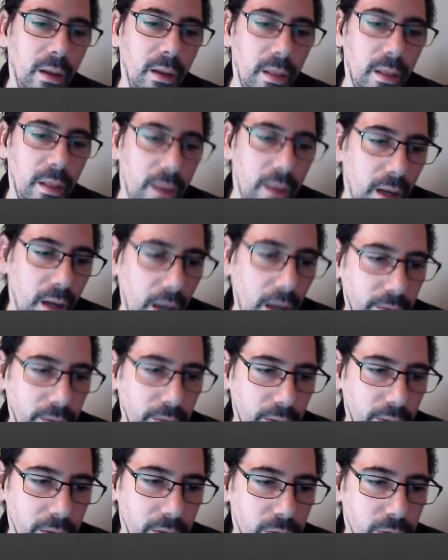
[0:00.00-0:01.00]
Then
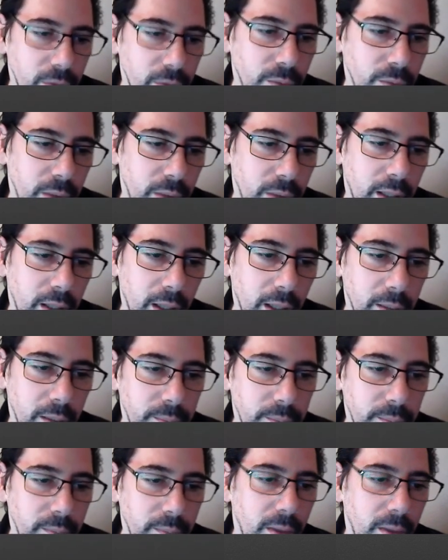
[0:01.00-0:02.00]
after I do the rename,
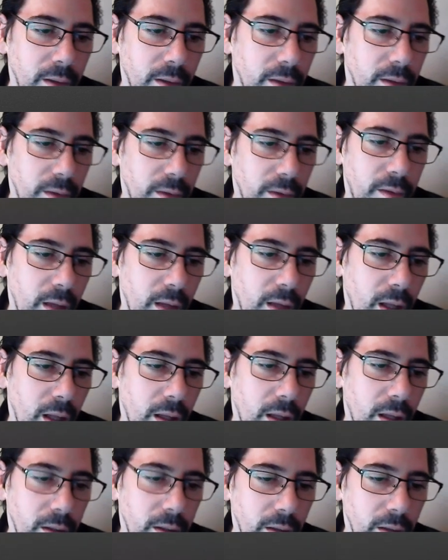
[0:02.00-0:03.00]

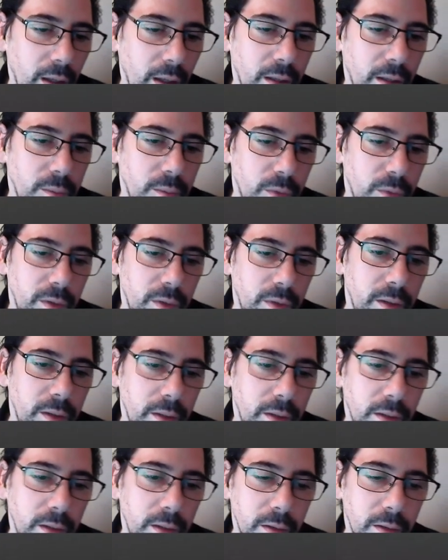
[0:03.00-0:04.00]
then I can move it into
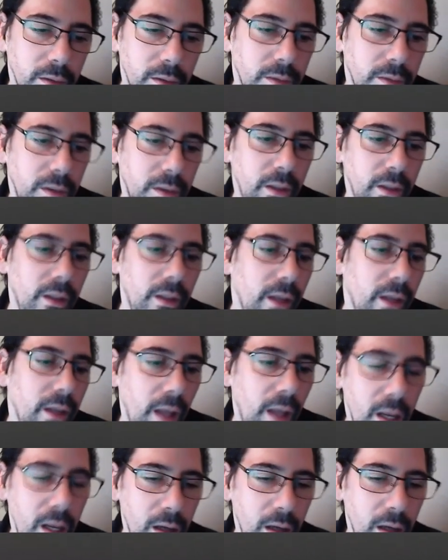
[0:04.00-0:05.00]
here
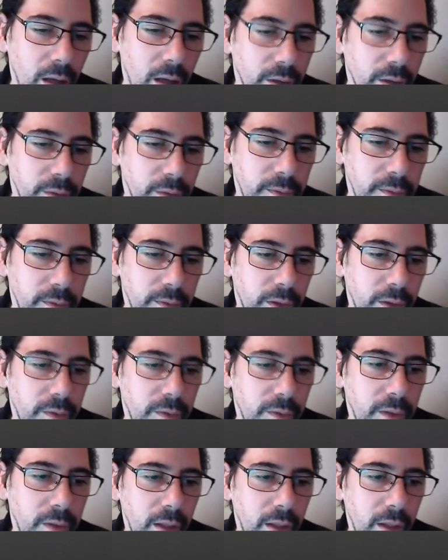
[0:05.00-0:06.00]
and not goof
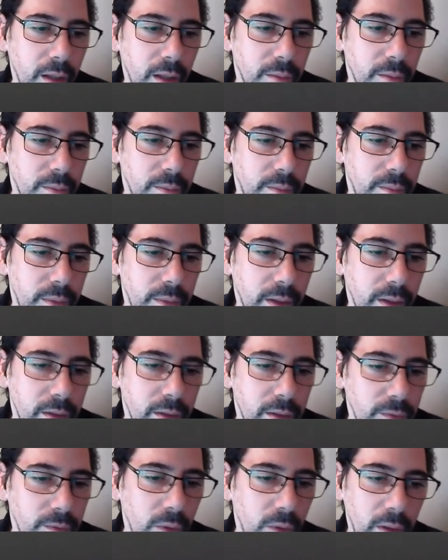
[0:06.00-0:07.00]
the name.
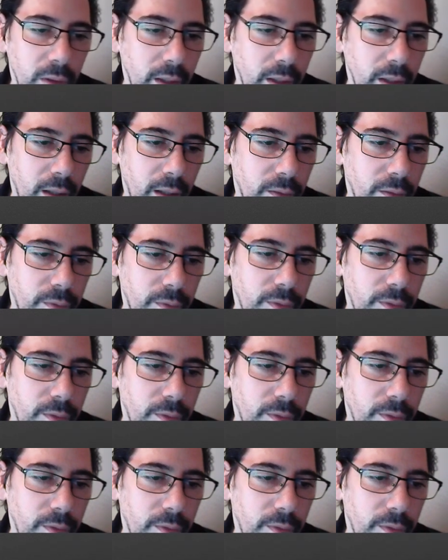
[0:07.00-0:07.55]
Because if you already have